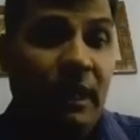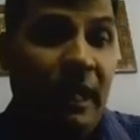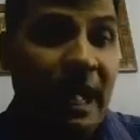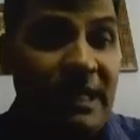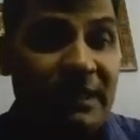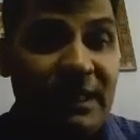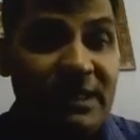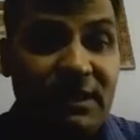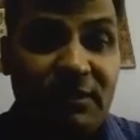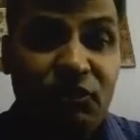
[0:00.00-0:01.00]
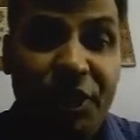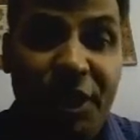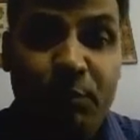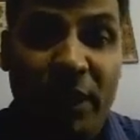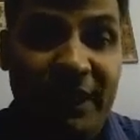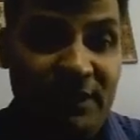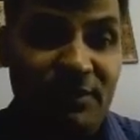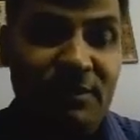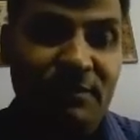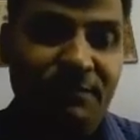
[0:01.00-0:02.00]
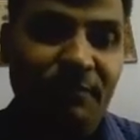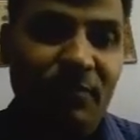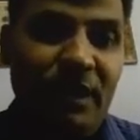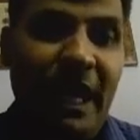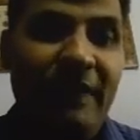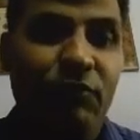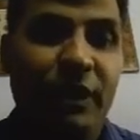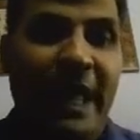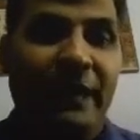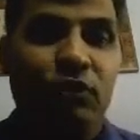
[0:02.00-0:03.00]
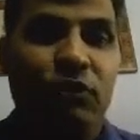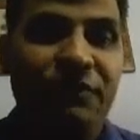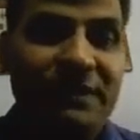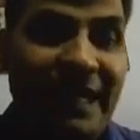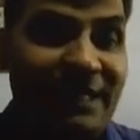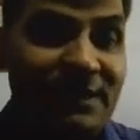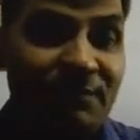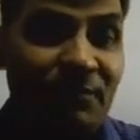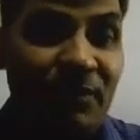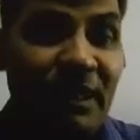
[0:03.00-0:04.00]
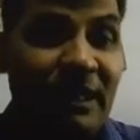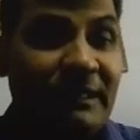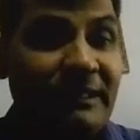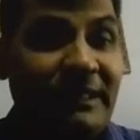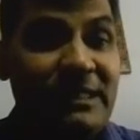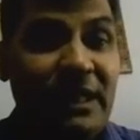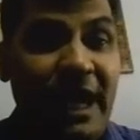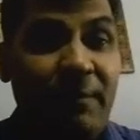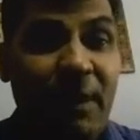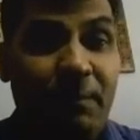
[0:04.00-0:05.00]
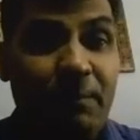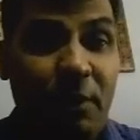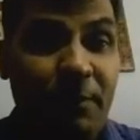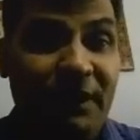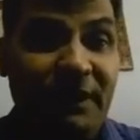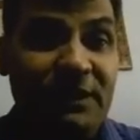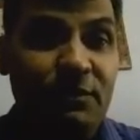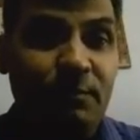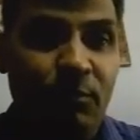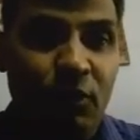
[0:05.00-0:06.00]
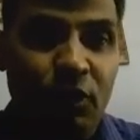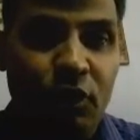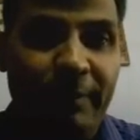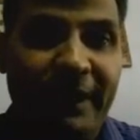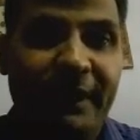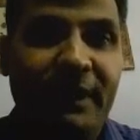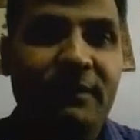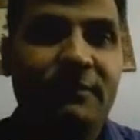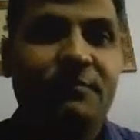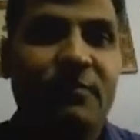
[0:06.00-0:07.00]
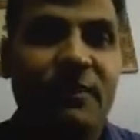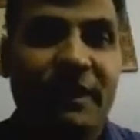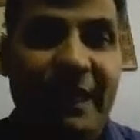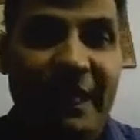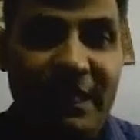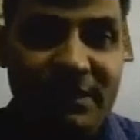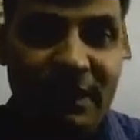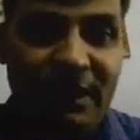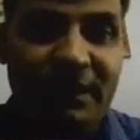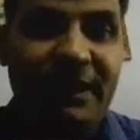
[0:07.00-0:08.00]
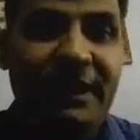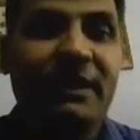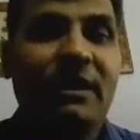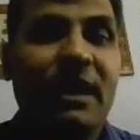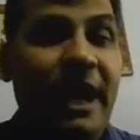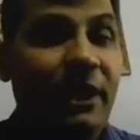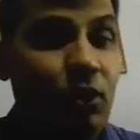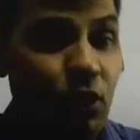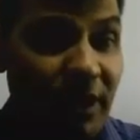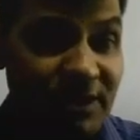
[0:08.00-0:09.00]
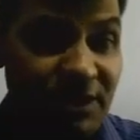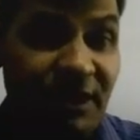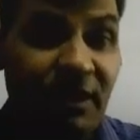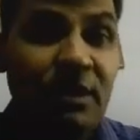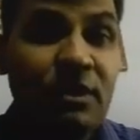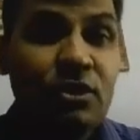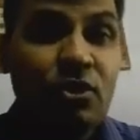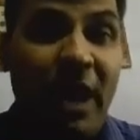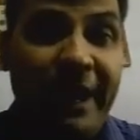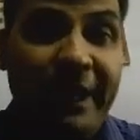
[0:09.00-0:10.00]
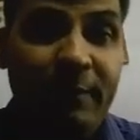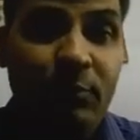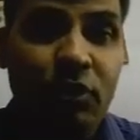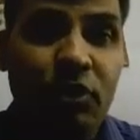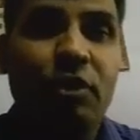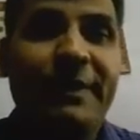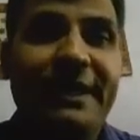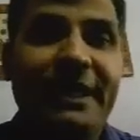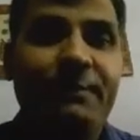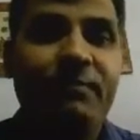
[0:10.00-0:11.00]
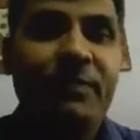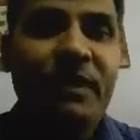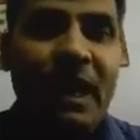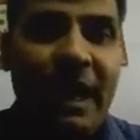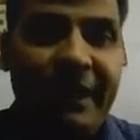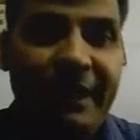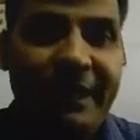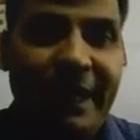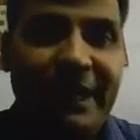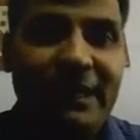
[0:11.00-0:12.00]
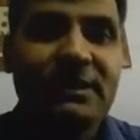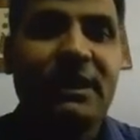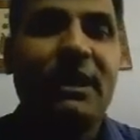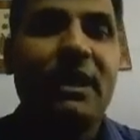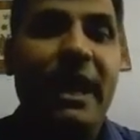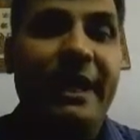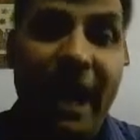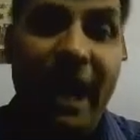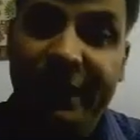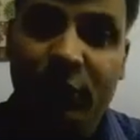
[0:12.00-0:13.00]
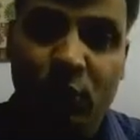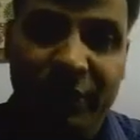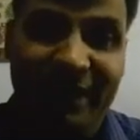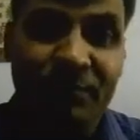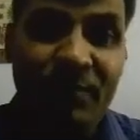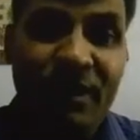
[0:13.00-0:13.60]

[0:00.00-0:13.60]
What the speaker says: And these 3 points I would like to emphasize. These above properties: monochromatic, directionality, and coherency. So highly monochromatic, highly directional, and highly coherent.